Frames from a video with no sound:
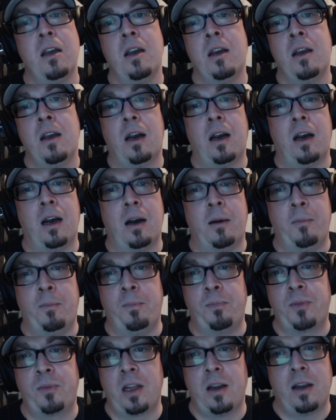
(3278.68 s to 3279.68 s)

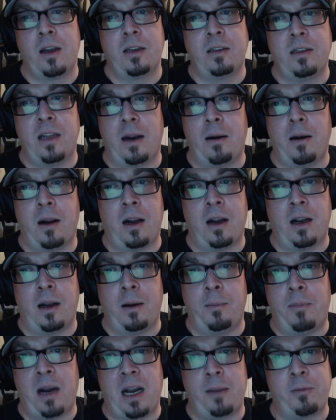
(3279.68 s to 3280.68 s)

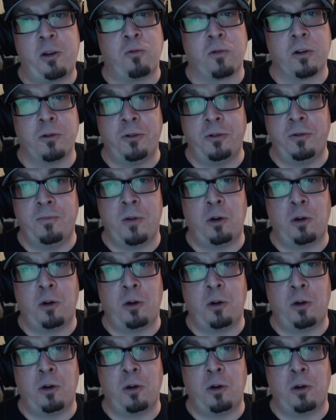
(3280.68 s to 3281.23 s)
Bobby Roode,